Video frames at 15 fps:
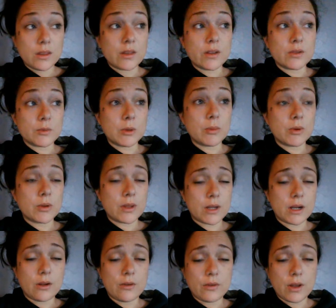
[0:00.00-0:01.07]
There's people that
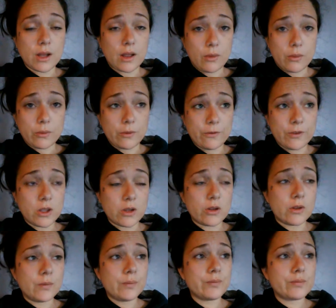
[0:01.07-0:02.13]
I will
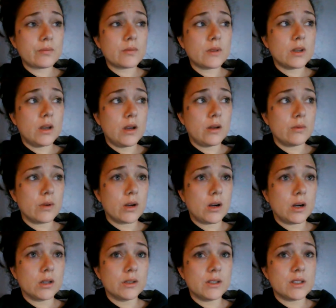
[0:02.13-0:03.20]
feel
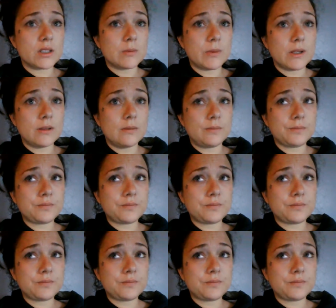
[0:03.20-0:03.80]
regardless, but